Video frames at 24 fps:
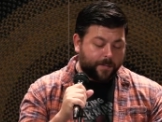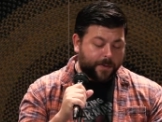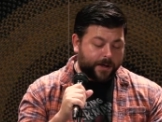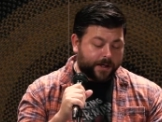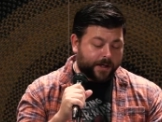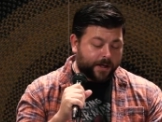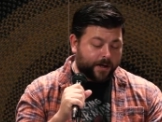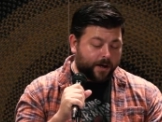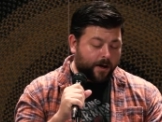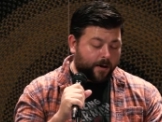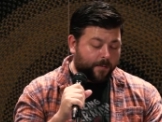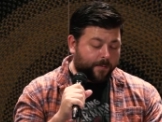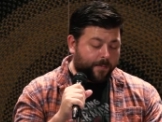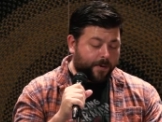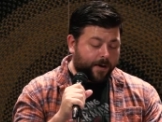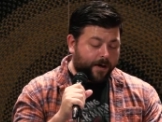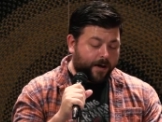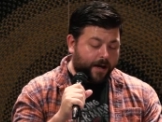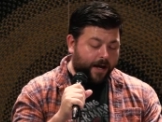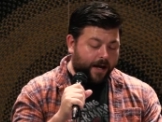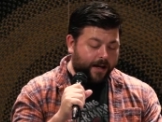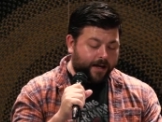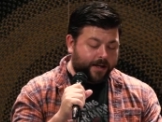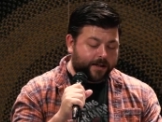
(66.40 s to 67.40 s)
Picking
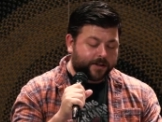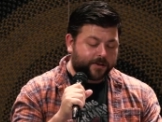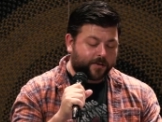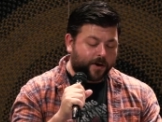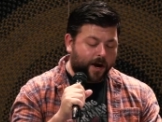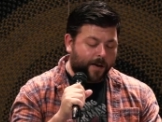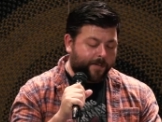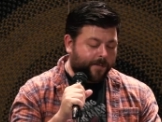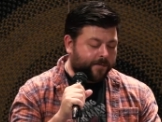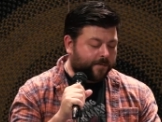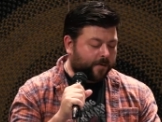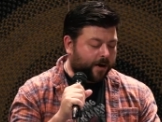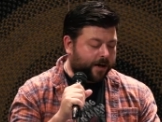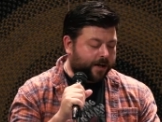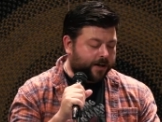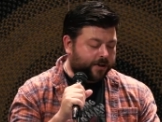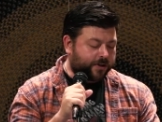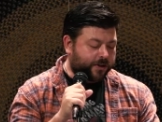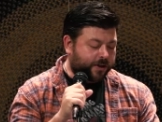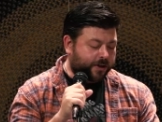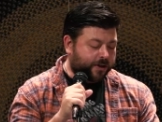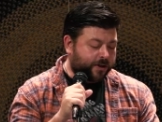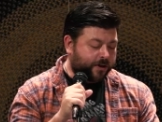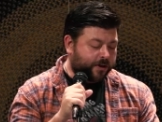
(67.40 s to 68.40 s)
up any scrap of writing
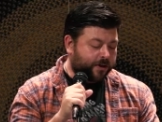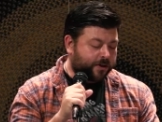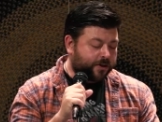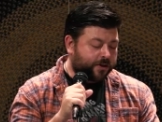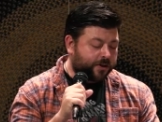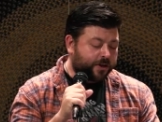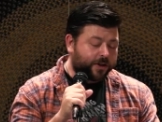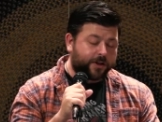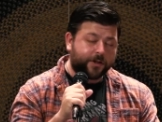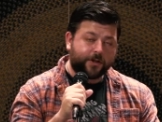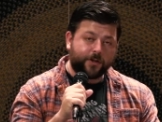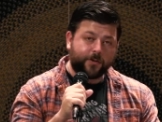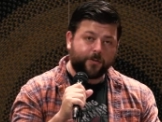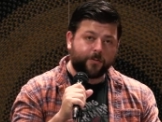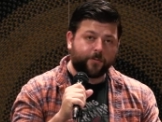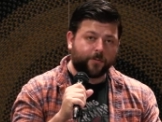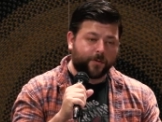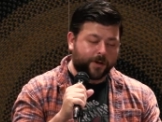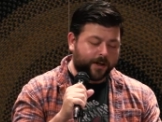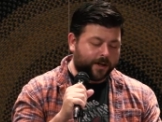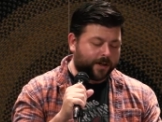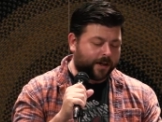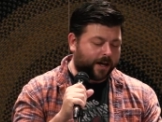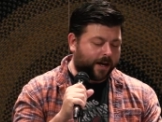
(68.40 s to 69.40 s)
she could, she soon
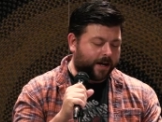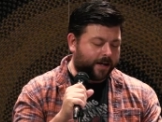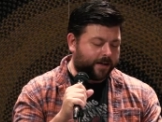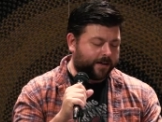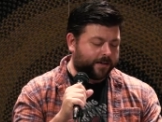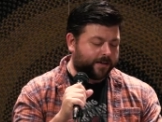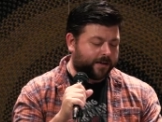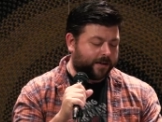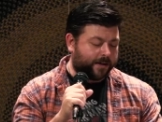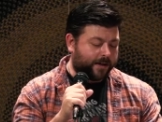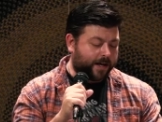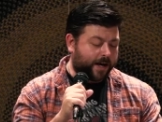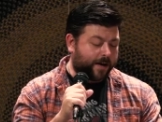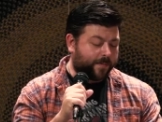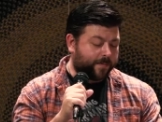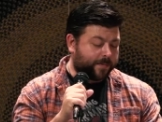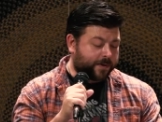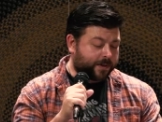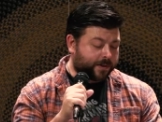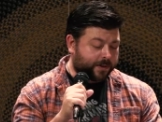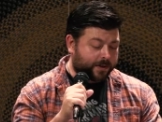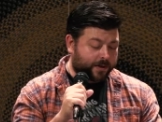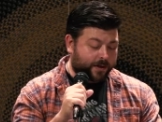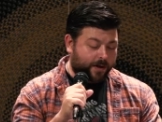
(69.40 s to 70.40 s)
realized the
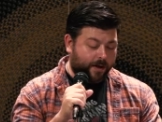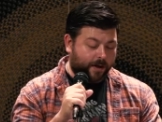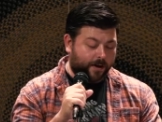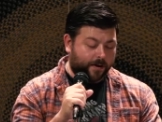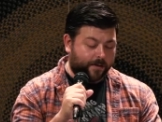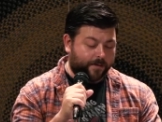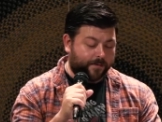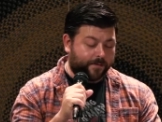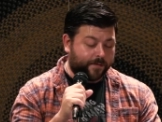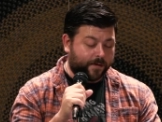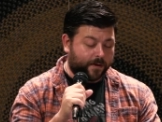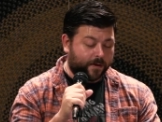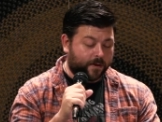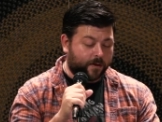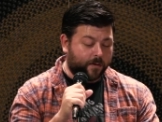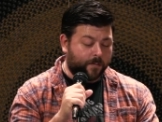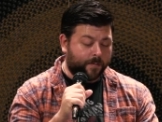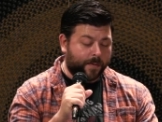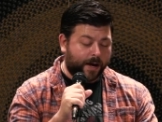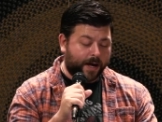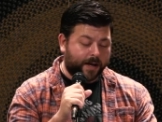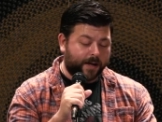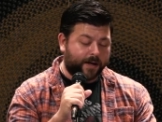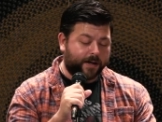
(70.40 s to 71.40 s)
depths of
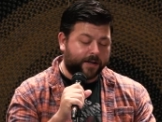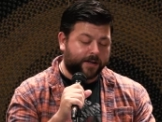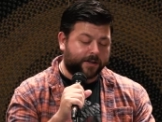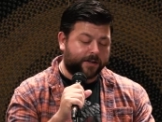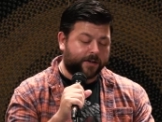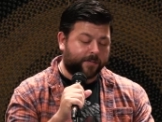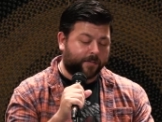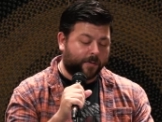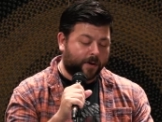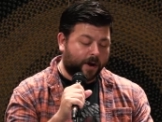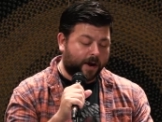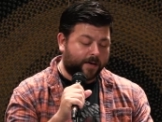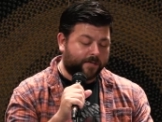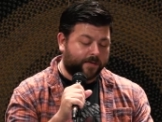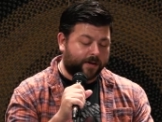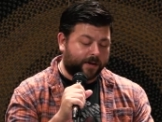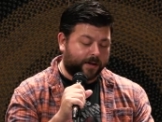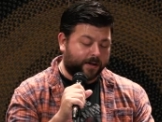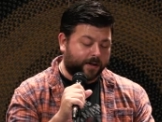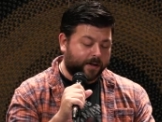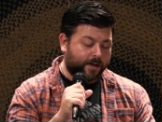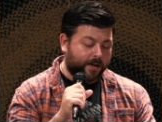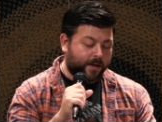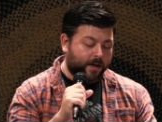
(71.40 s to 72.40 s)
humanity's
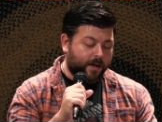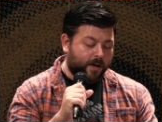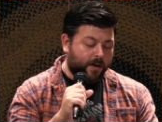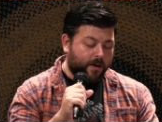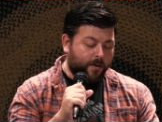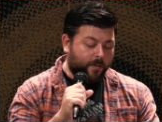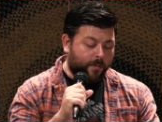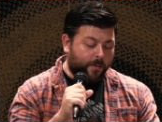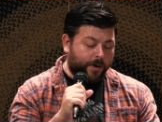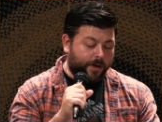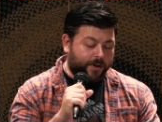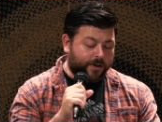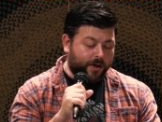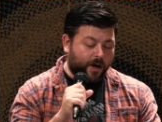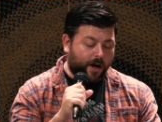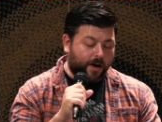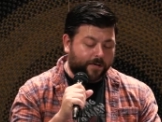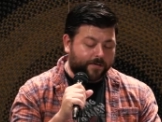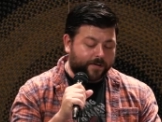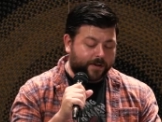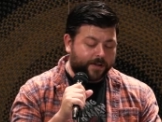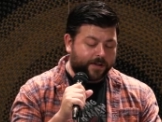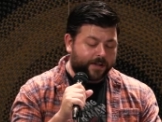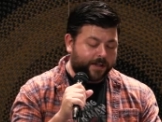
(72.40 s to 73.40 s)
depravity, which
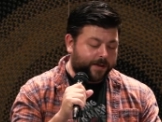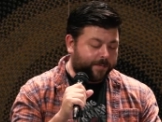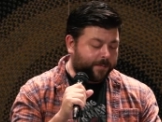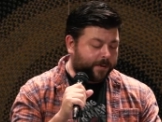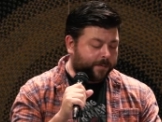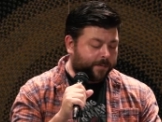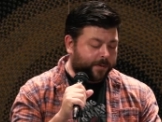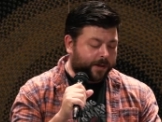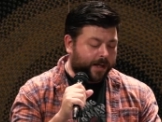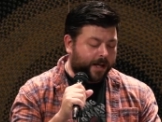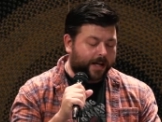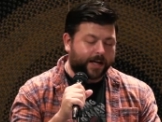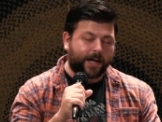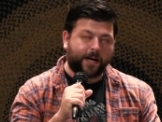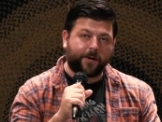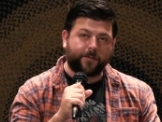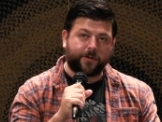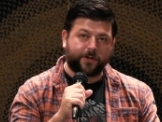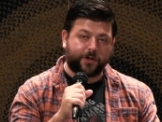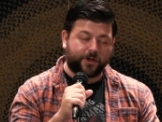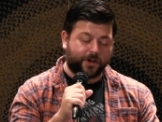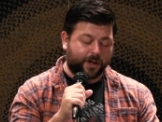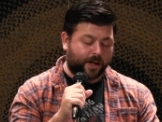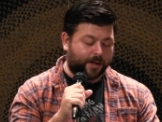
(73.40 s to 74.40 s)
often seemed to blot
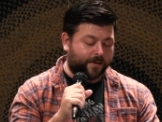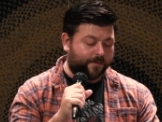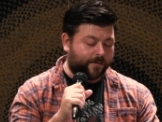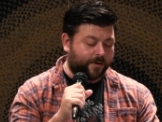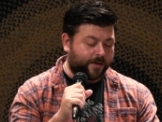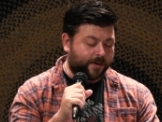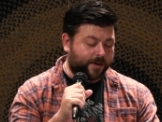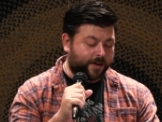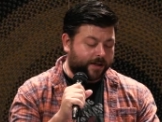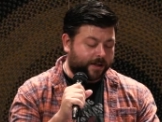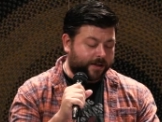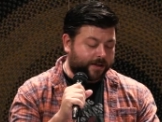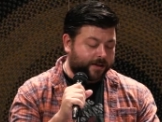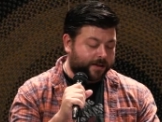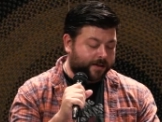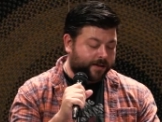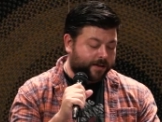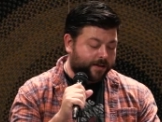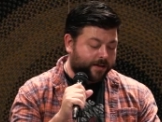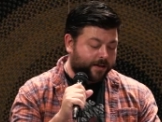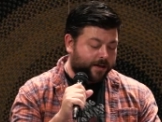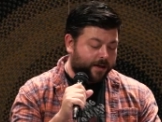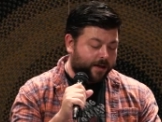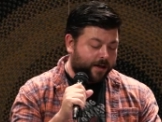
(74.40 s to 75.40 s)
out the shine of
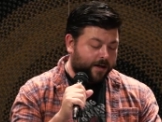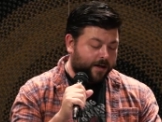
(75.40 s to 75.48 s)
goodness.